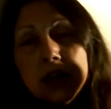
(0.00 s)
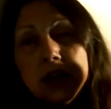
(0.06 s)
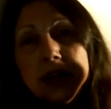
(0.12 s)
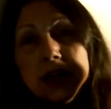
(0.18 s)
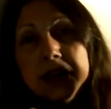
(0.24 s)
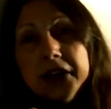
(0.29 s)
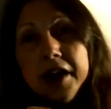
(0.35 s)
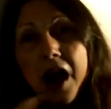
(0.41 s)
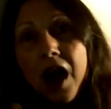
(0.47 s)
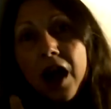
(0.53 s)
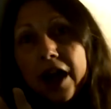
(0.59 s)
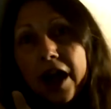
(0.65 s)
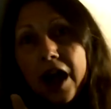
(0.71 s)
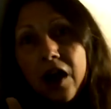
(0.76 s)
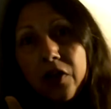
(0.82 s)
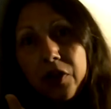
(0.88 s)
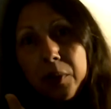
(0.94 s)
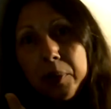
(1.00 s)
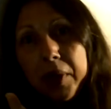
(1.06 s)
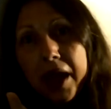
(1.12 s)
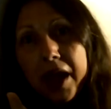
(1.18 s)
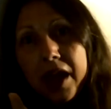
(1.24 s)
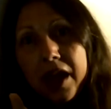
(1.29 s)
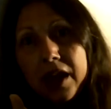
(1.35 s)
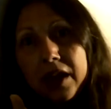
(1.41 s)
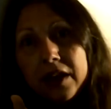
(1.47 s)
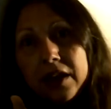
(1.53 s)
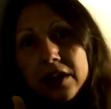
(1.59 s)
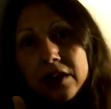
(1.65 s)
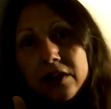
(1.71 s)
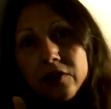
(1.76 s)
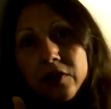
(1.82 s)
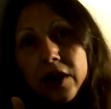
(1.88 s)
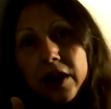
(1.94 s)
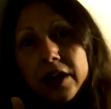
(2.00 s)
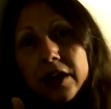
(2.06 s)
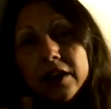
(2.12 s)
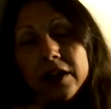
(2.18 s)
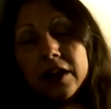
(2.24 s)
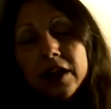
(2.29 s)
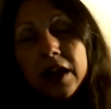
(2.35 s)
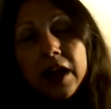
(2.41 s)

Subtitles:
knock out the pain, right?